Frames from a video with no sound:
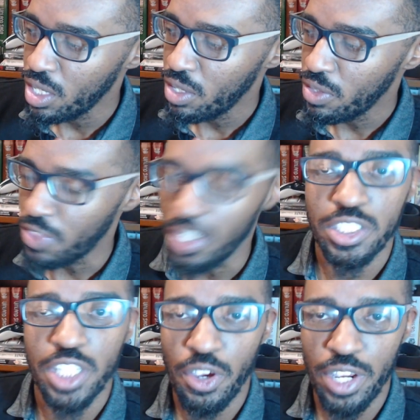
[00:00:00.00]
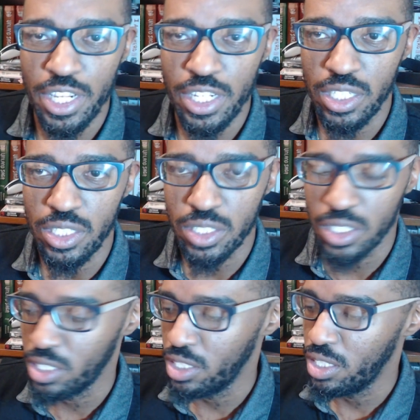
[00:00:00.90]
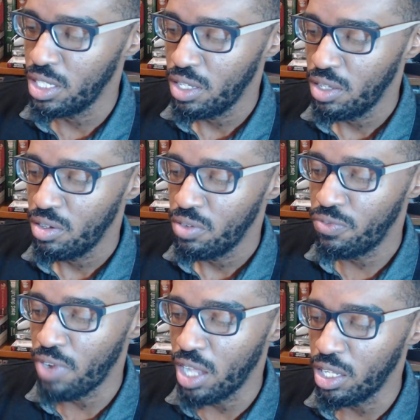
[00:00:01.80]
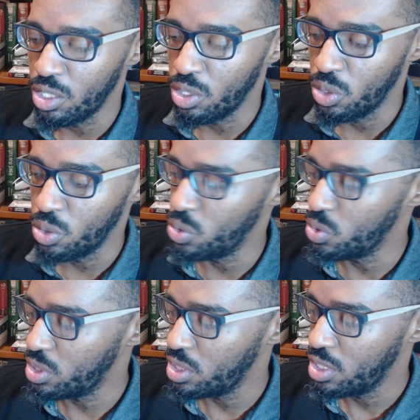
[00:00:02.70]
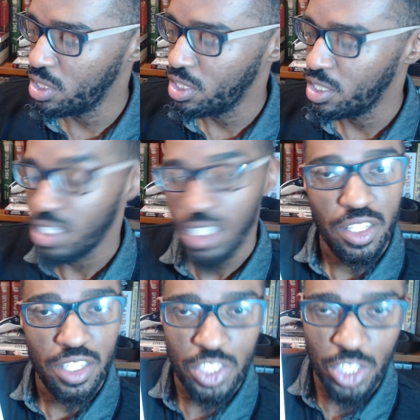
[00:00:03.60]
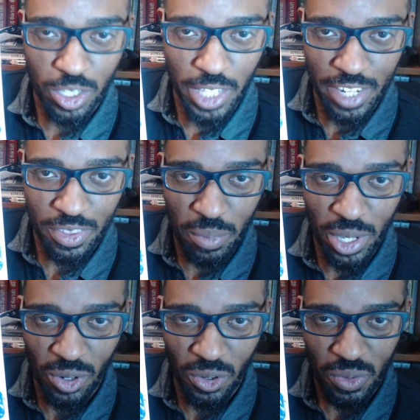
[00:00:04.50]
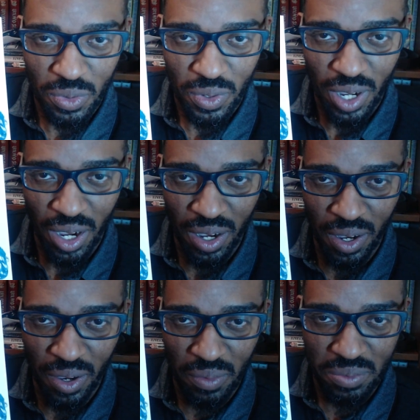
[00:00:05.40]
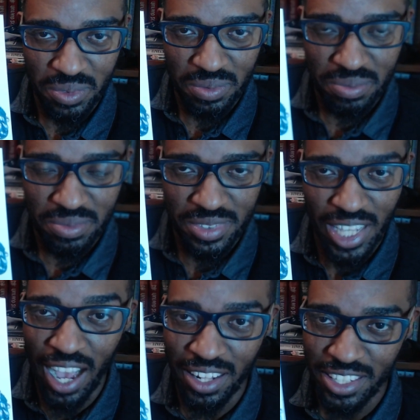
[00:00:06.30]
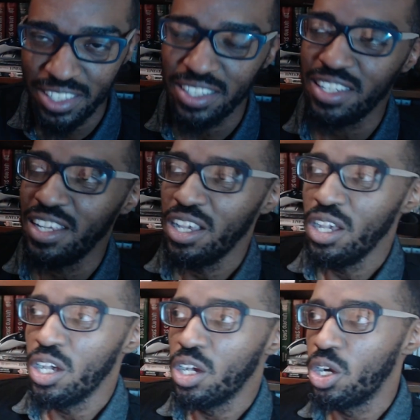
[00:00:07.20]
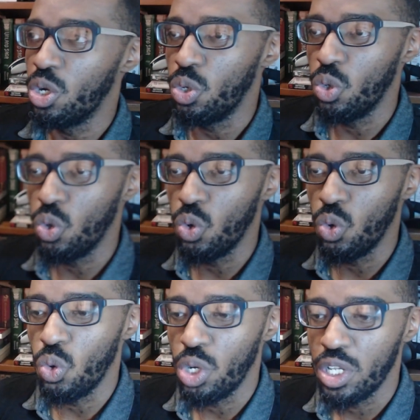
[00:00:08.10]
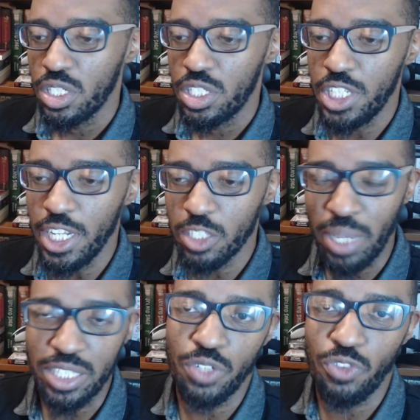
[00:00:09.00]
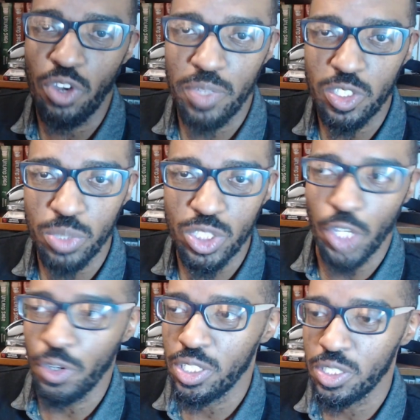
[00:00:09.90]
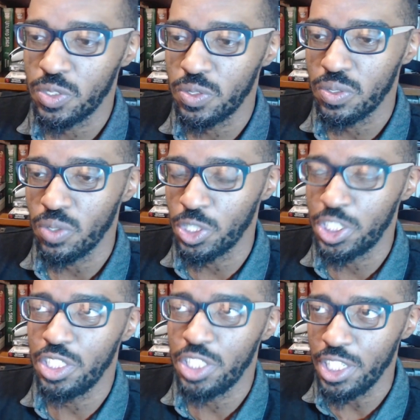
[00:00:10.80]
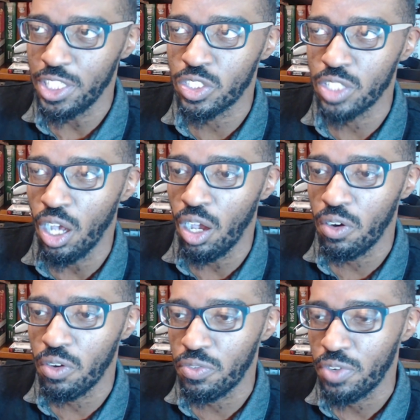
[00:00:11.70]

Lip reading: this series follows this young lady in the middle, Talli, who she is basically from this mysterious, or she is of